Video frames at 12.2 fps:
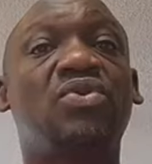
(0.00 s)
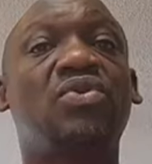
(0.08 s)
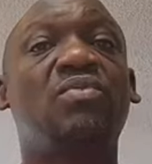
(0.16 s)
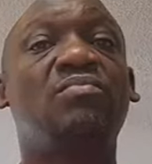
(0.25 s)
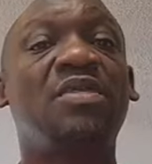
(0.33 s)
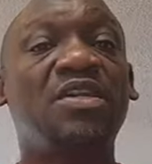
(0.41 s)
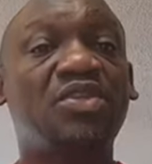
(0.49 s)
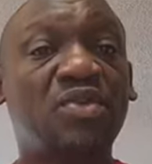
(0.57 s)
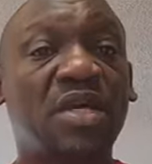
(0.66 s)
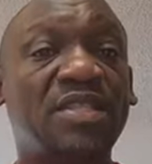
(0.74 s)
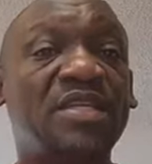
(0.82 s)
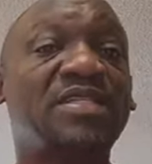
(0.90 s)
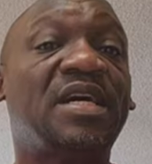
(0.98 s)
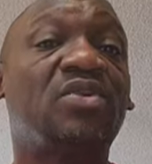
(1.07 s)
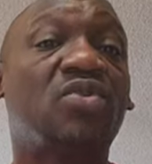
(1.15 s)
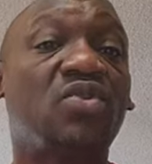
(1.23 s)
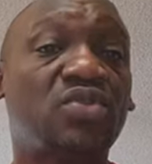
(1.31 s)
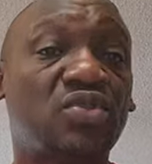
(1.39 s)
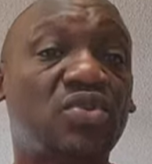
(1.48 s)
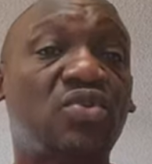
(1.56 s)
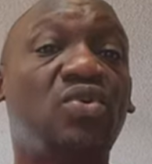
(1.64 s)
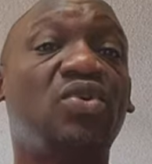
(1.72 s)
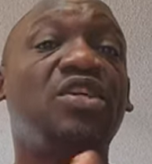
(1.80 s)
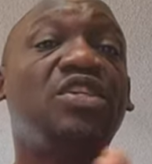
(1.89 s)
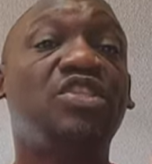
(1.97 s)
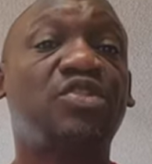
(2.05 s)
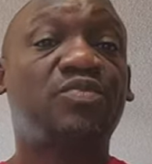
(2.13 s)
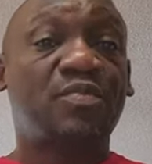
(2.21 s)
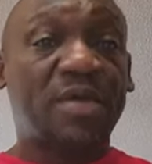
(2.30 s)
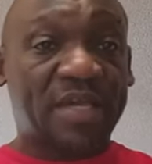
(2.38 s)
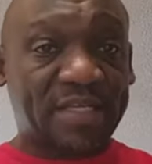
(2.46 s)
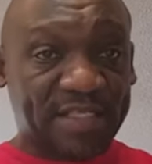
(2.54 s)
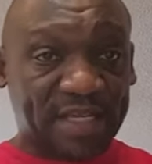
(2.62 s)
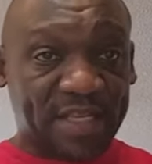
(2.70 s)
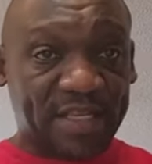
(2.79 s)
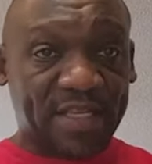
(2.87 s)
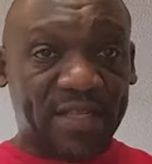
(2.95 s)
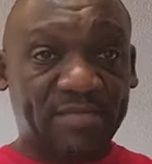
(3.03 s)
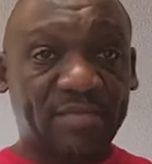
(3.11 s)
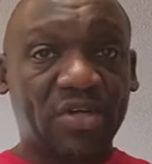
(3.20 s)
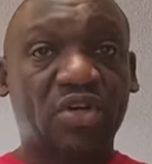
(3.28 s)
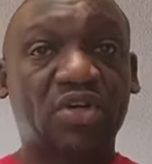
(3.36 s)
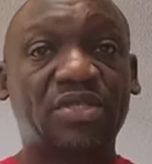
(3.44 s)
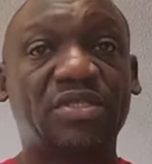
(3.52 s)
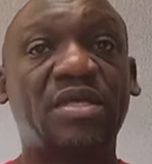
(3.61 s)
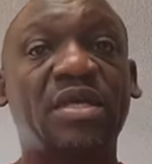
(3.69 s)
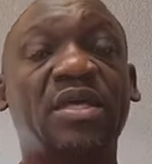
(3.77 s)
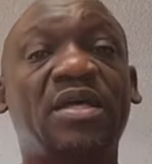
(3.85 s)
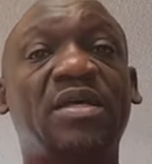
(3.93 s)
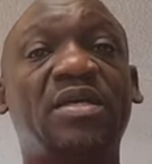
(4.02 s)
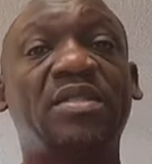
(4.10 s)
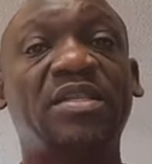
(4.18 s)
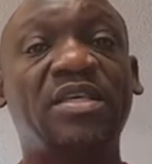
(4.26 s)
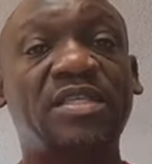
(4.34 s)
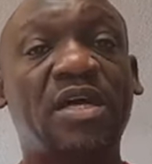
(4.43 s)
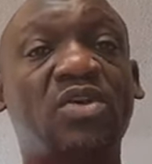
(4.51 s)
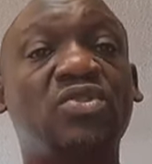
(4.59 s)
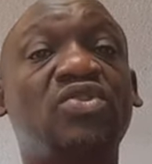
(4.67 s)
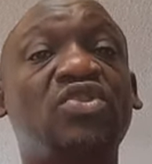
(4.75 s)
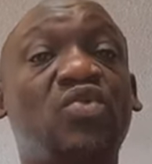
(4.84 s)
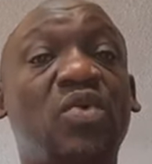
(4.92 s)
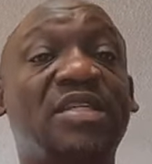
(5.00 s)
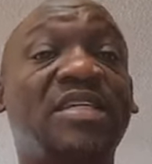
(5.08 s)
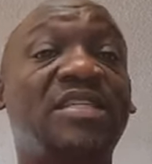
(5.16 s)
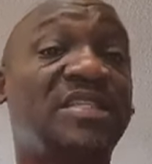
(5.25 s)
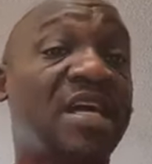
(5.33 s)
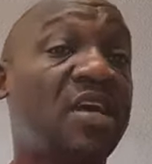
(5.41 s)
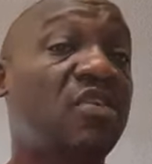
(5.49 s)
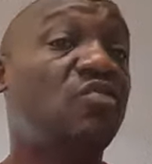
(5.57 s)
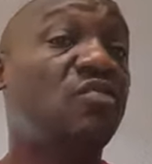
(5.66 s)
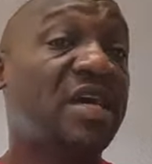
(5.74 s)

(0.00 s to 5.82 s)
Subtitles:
So make sure these are also inspected, because these are also quite a chunk of